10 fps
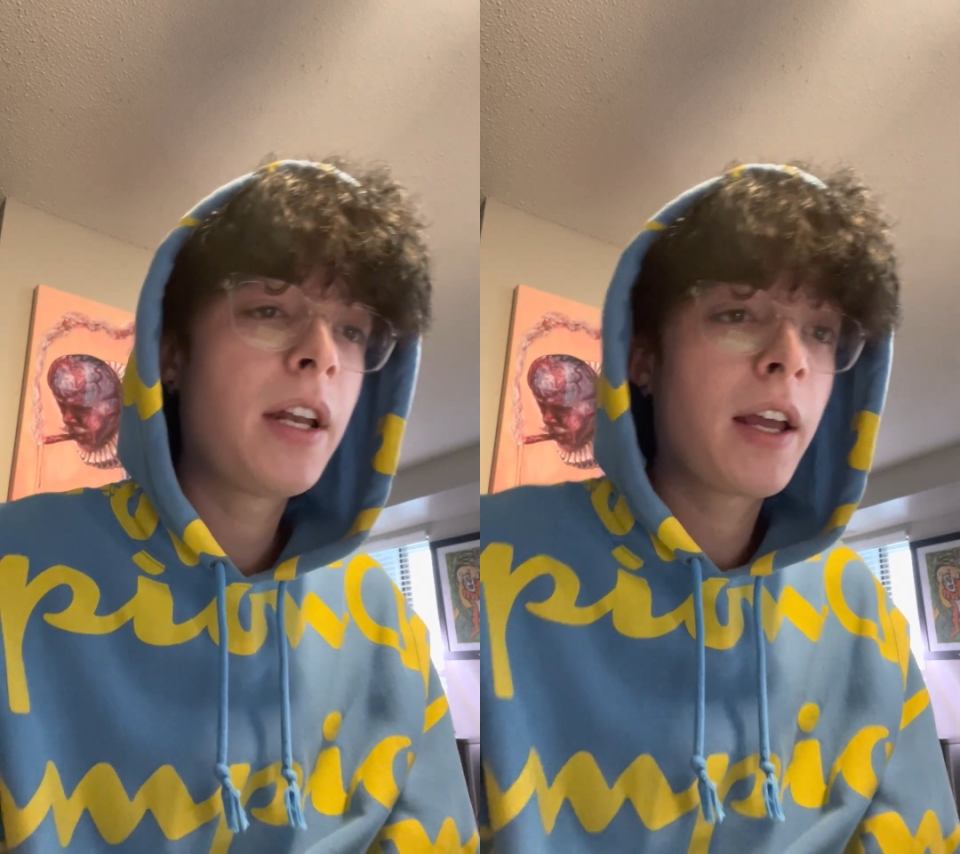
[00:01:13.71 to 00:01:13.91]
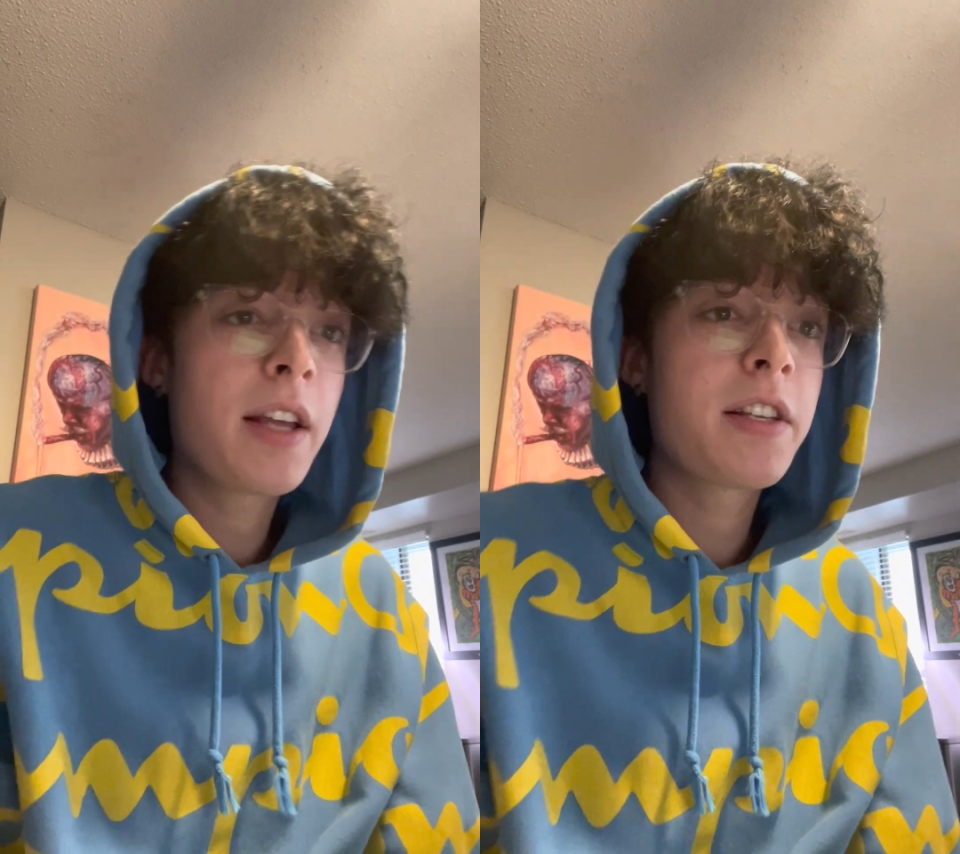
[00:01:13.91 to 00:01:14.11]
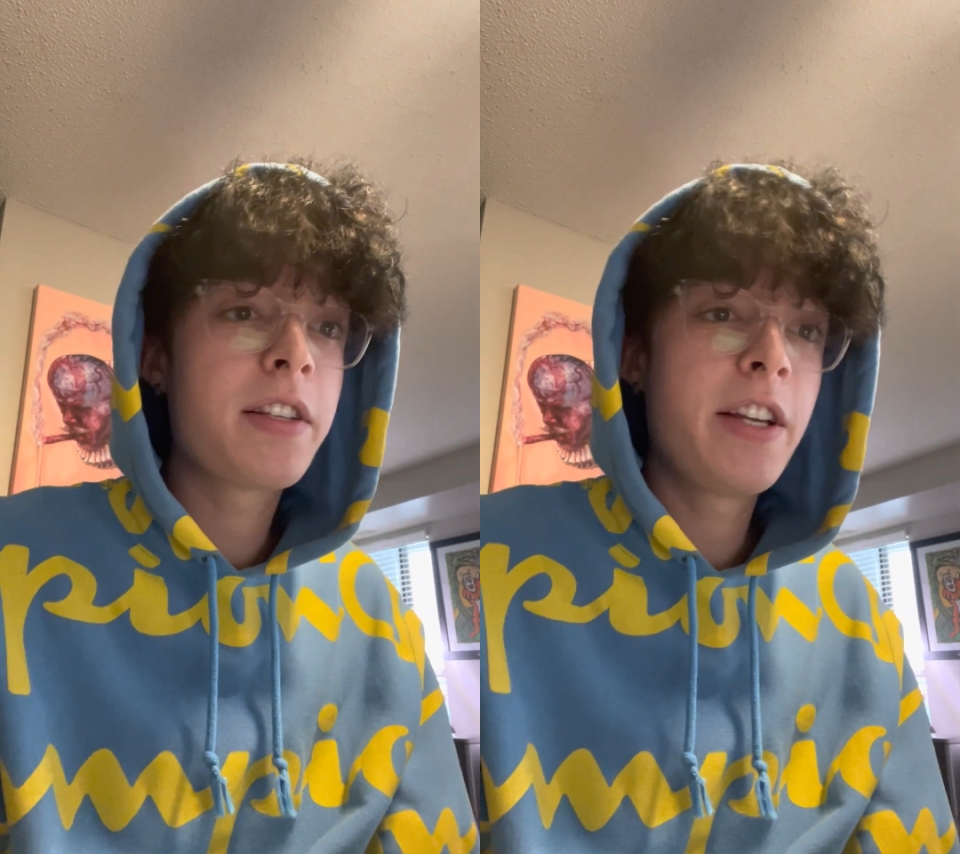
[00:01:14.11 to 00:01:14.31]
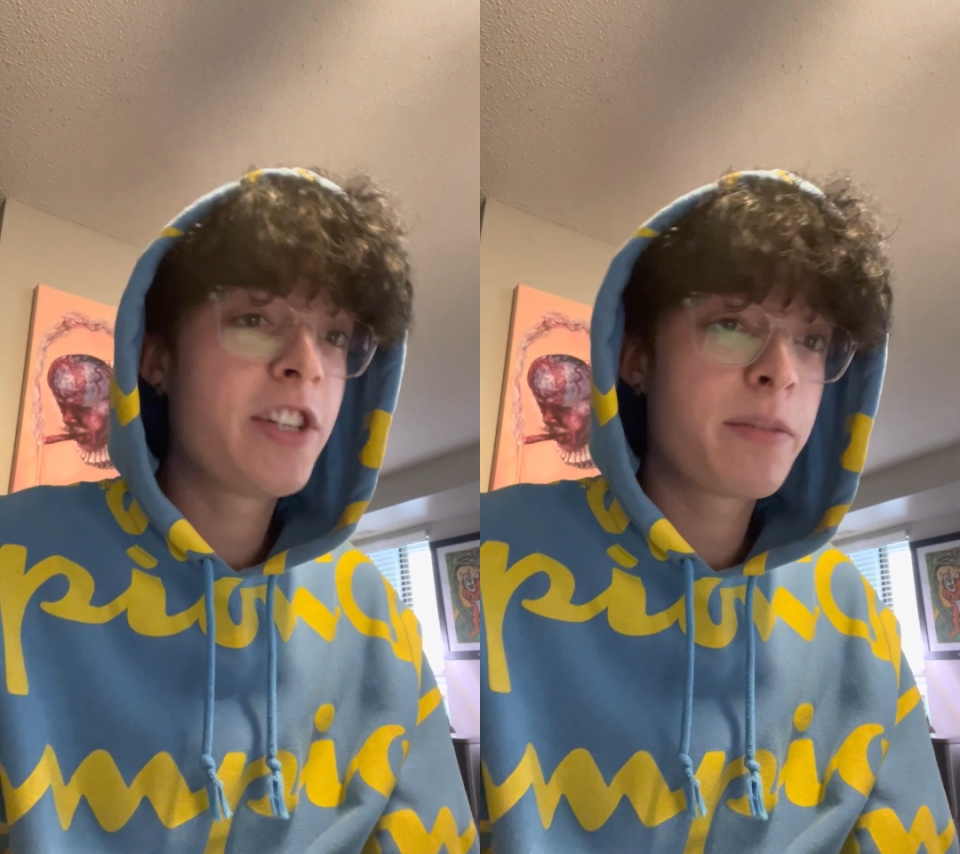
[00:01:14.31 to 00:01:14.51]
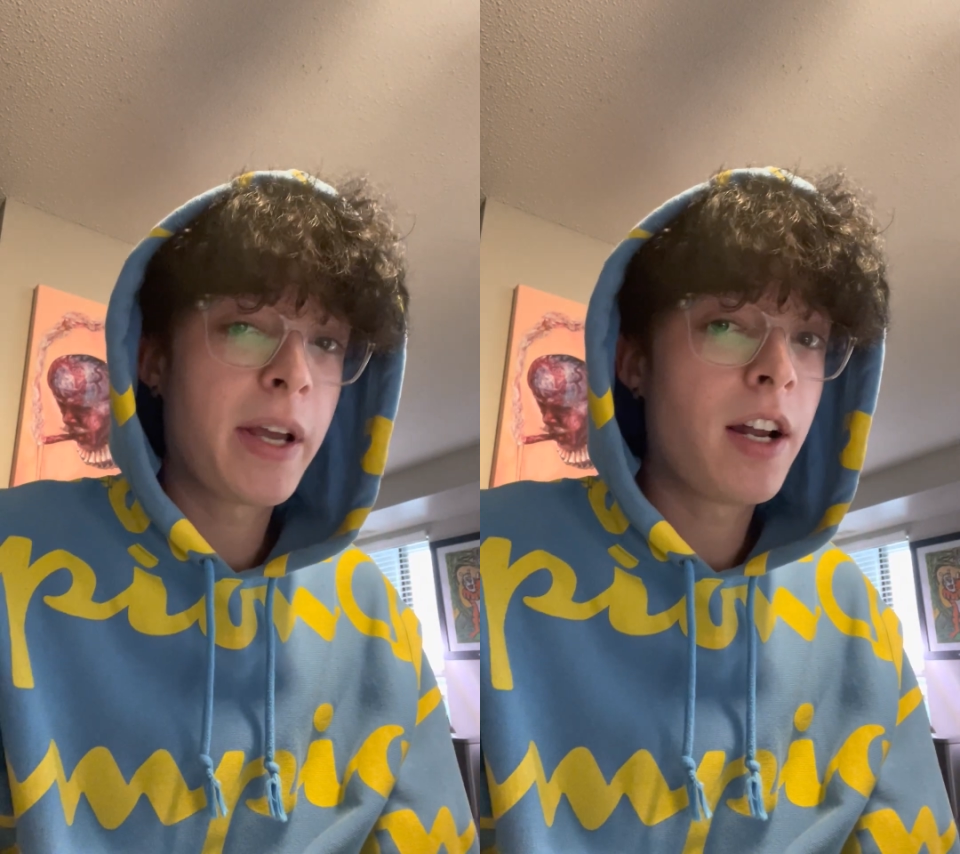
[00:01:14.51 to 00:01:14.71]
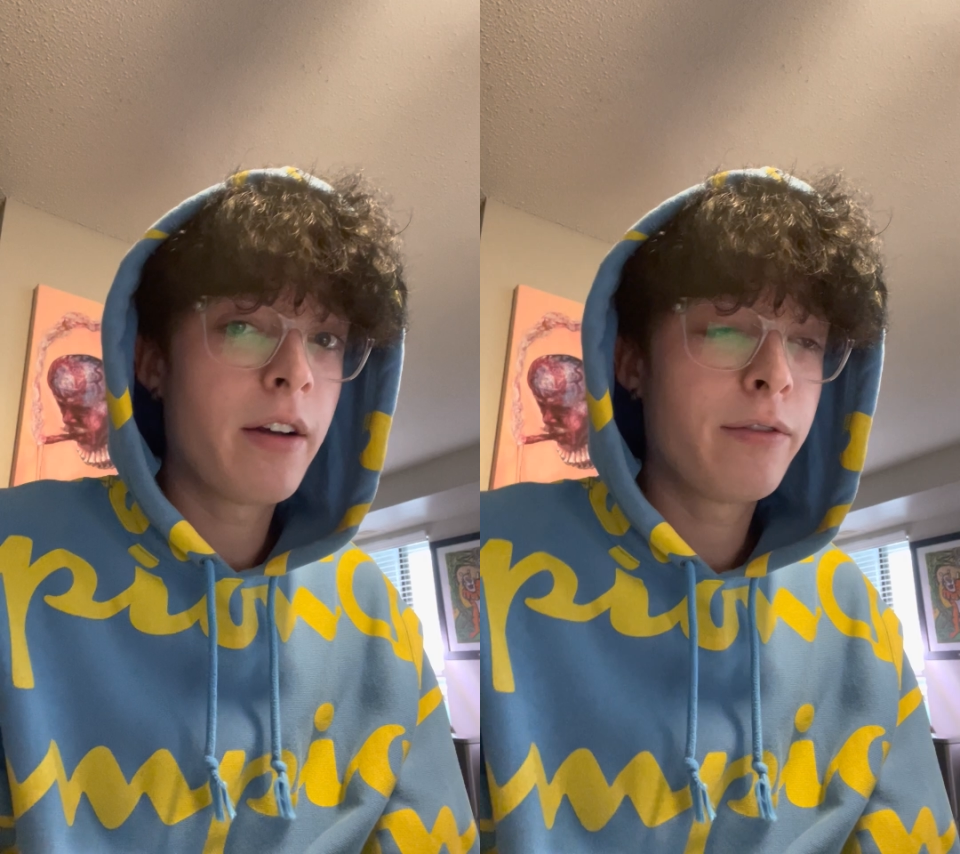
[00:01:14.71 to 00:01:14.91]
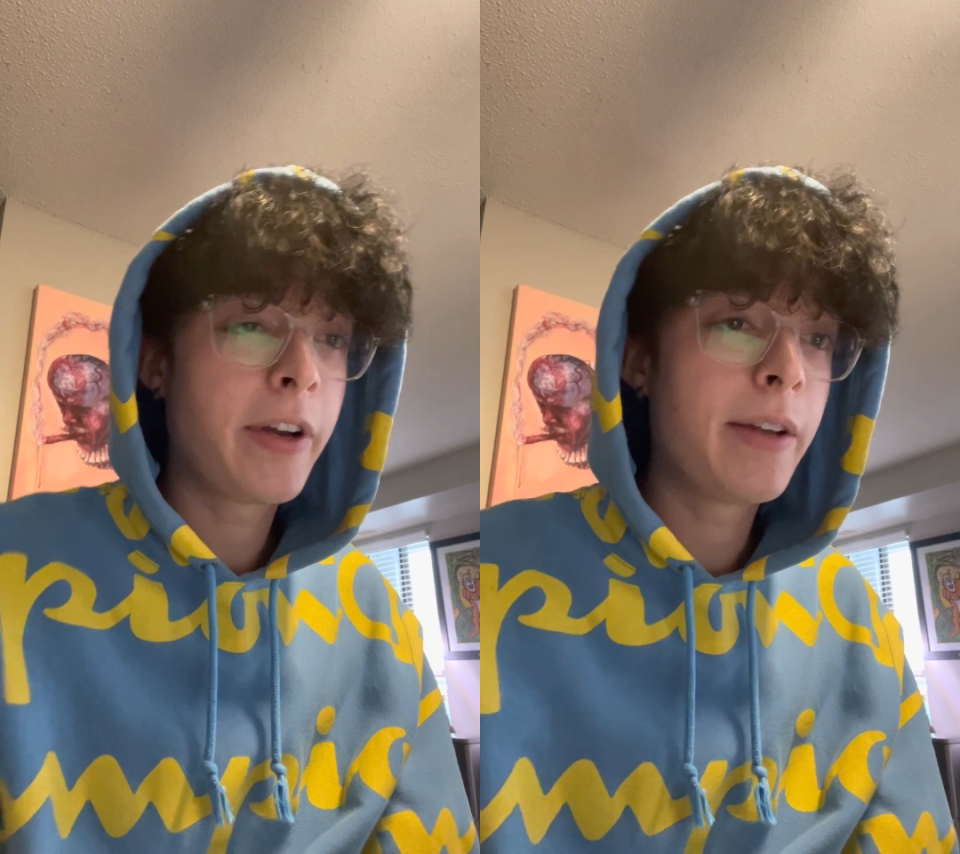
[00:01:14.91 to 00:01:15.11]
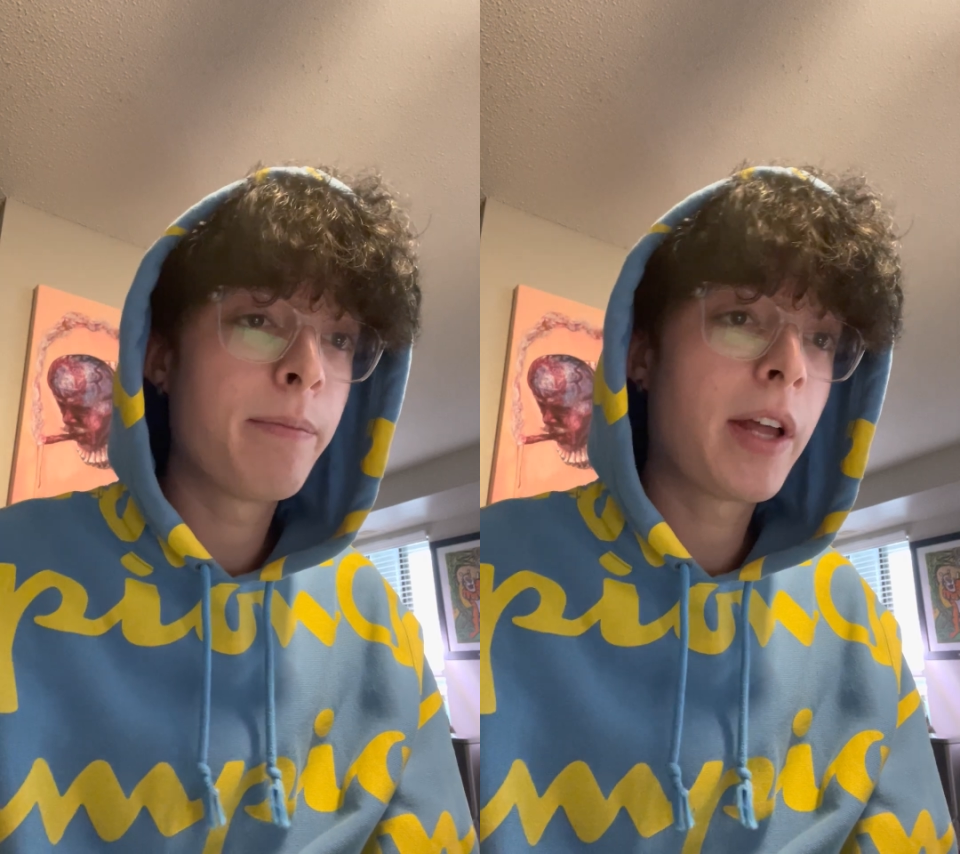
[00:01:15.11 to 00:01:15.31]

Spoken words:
I guess his teachings paid off, right?